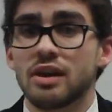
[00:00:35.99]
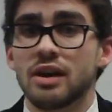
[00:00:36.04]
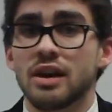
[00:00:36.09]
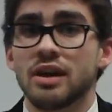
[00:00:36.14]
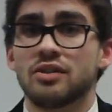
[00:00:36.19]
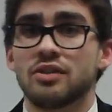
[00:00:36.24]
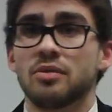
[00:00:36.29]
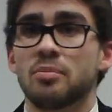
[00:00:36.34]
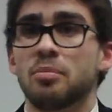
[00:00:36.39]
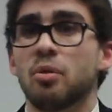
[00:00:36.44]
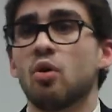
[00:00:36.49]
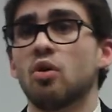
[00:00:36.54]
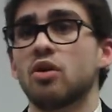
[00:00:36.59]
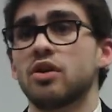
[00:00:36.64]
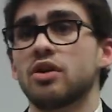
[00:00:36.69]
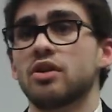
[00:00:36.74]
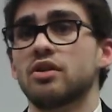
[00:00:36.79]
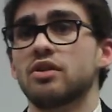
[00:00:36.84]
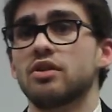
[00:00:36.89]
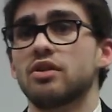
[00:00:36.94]
it's
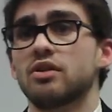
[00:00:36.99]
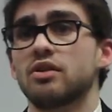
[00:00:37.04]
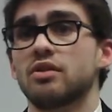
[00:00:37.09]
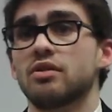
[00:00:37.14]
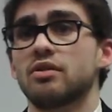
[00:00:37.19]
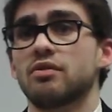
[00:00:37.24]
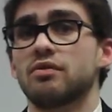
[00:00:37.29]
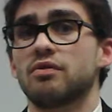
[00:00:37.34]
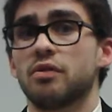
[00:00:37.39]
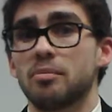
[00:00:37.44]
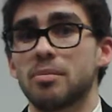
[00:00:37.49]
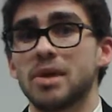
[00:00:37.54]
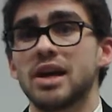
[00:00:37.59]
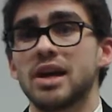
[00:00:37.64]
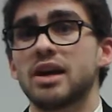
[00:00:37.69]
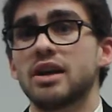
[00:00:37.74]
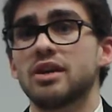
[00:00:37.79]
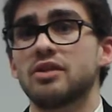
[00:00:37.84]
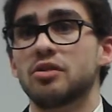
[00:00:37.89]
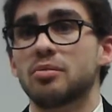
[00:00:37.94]
important for
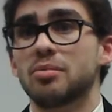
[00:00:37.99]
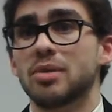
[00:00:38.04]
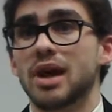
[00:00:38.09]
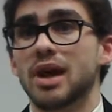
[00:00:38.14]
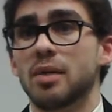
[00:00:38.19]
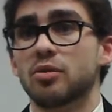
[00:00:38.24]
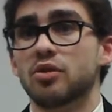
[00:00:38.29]
me to be